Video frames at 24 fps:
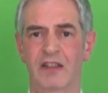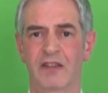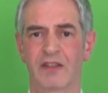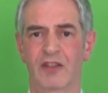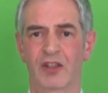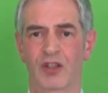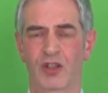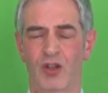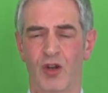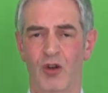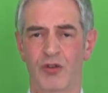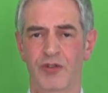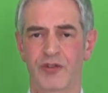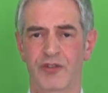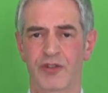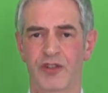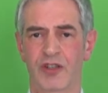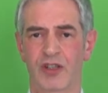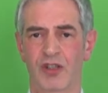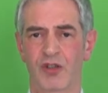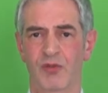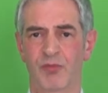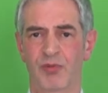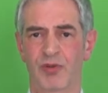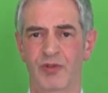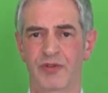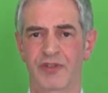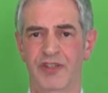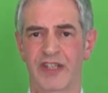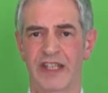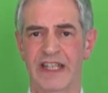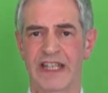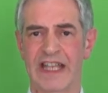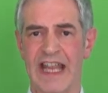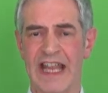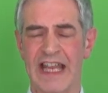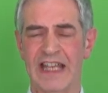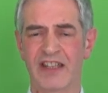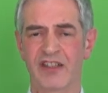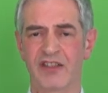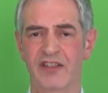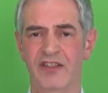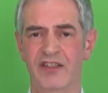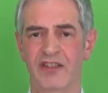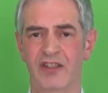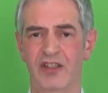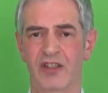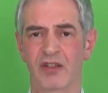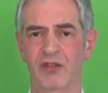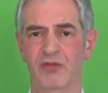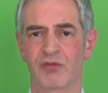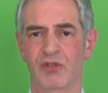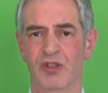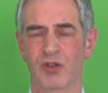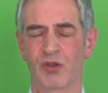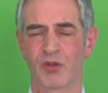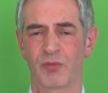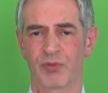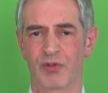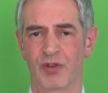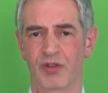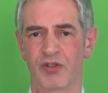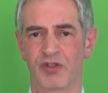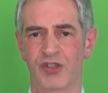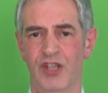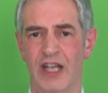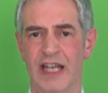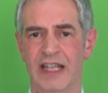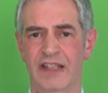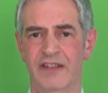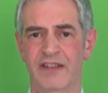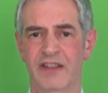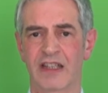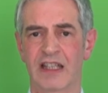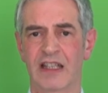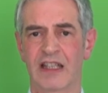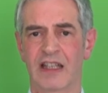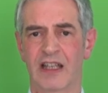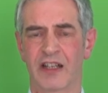the cost that you're putting into your project